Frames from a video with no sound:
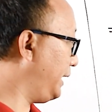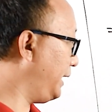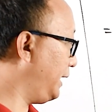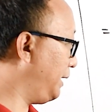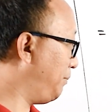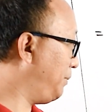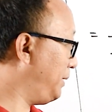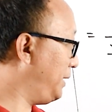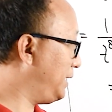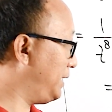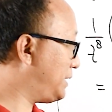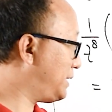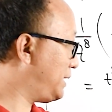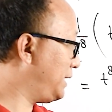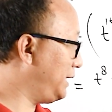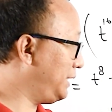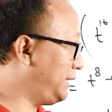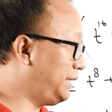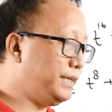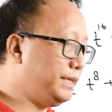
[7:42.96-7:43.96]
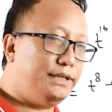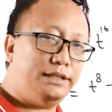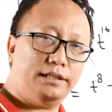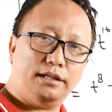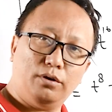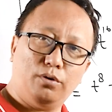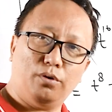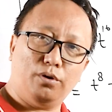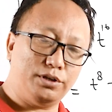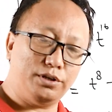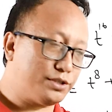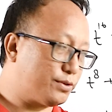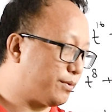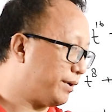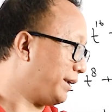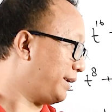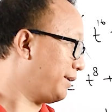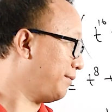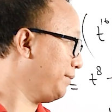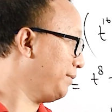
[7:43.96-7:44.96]
a b c d the whole
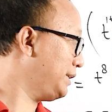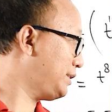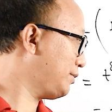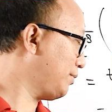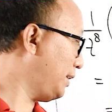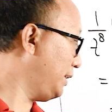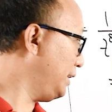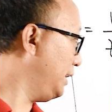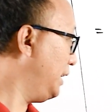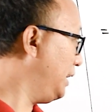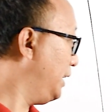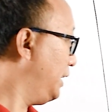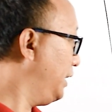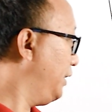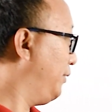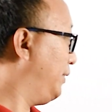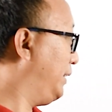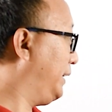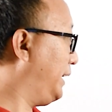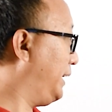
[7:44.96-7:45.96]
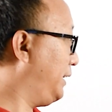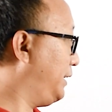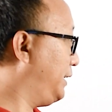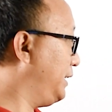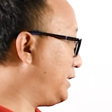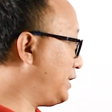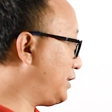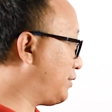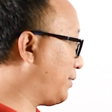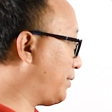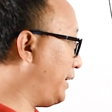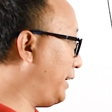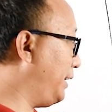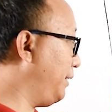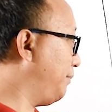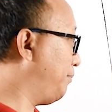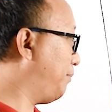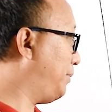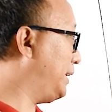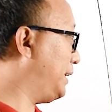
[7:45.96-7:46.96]
square, means what, we'll get this
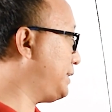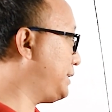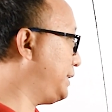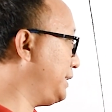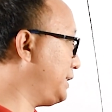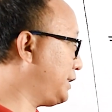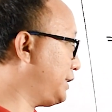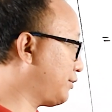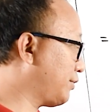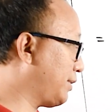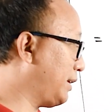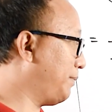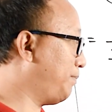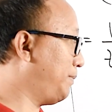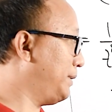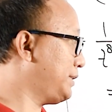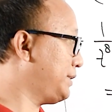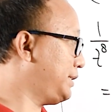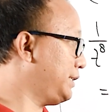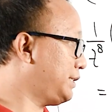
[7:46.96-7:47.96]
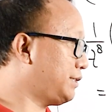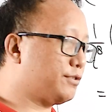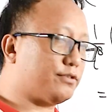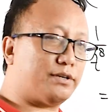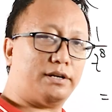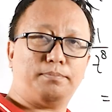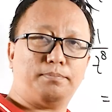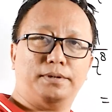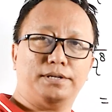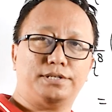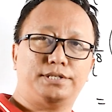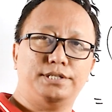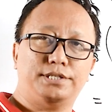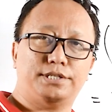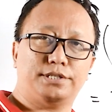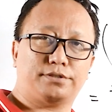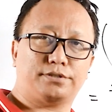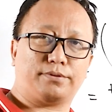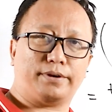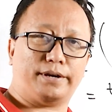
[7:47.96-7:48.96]
square plus this square plus this square plus this
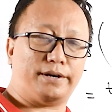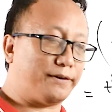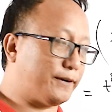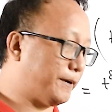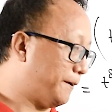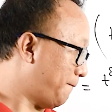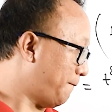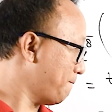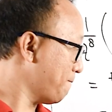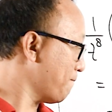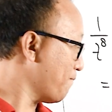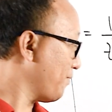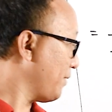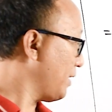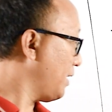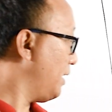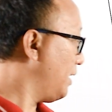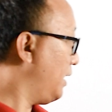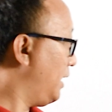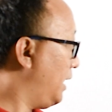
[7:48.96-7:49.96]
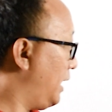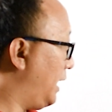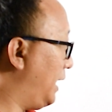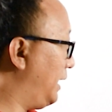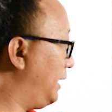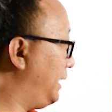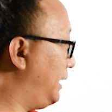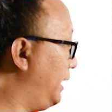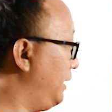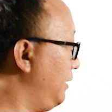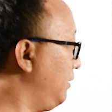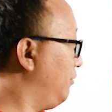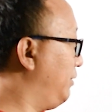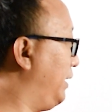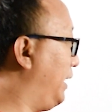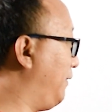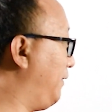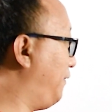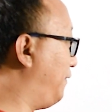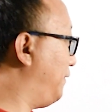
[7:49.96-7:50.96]
square. Okay, and then we
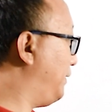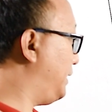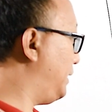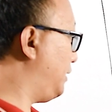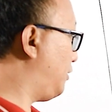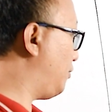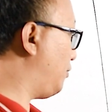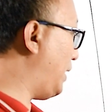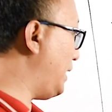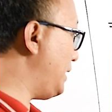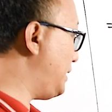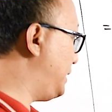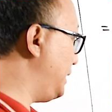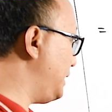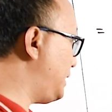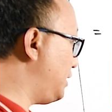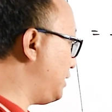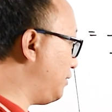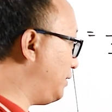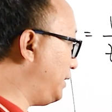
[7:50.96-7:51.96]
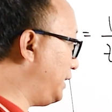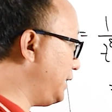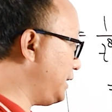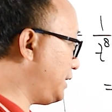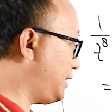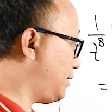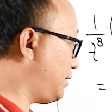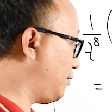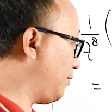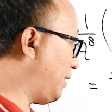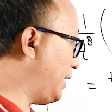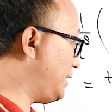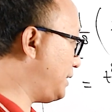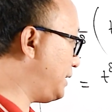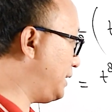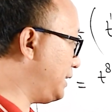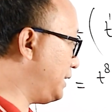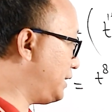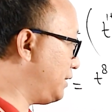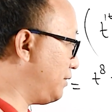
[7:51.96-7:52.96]
have twice this into this, twice
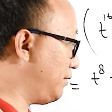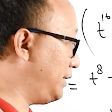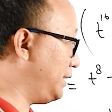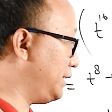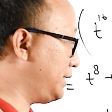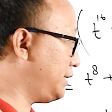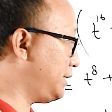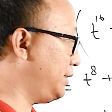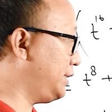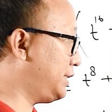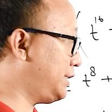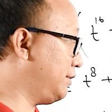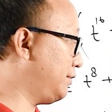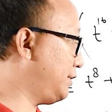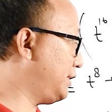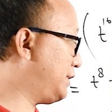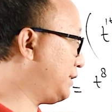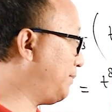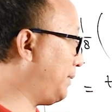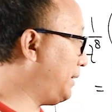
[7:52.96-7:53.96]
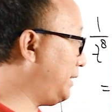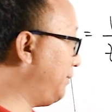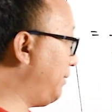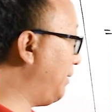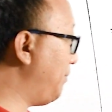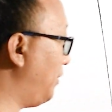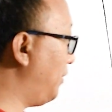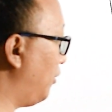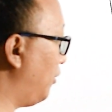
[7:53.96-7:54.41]
this into this, this into this. But remember